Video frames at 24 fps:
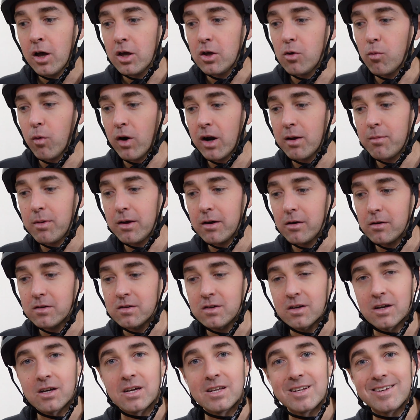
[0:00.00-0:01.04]
You wanna be able
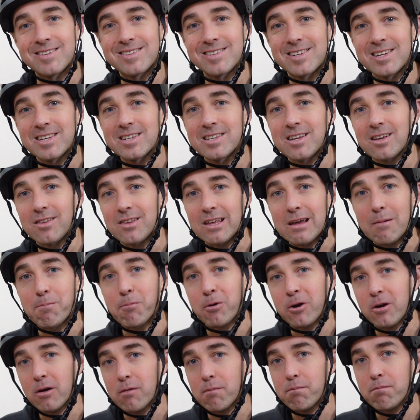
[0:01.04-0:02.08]
to consistently
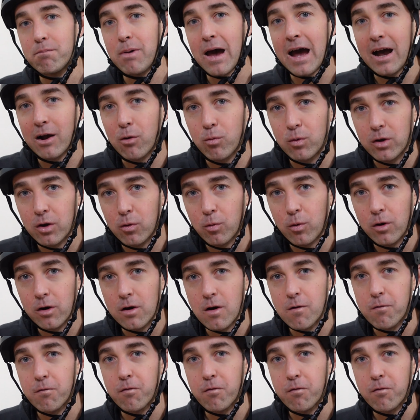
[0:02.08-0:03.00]
put your back wheel where your